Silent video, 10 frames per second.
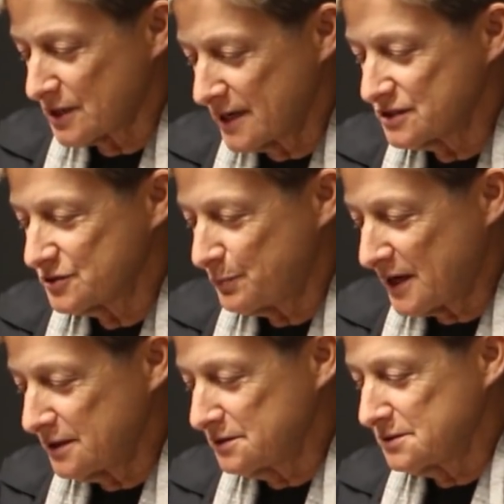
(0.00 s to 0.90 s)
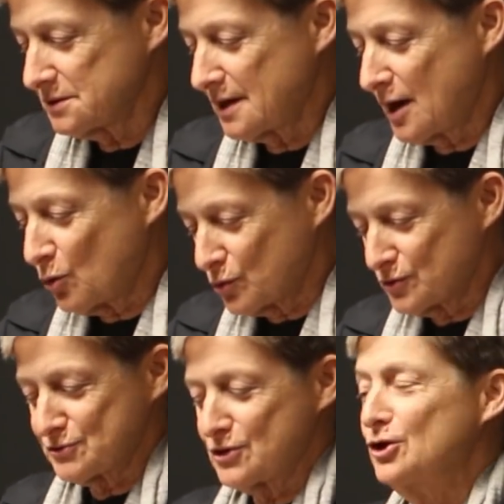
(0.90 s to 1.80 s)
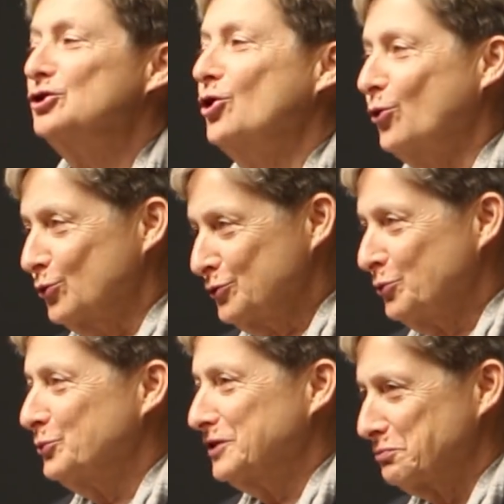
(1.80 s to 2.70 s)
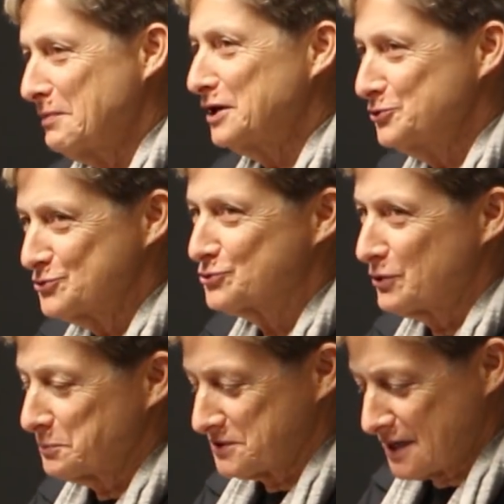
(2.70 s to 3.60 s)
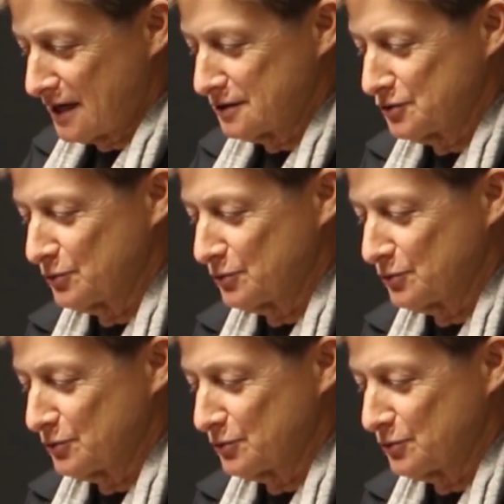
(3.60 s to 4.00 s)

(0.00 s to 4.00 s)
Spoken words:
I spend hours alone with manuscripts and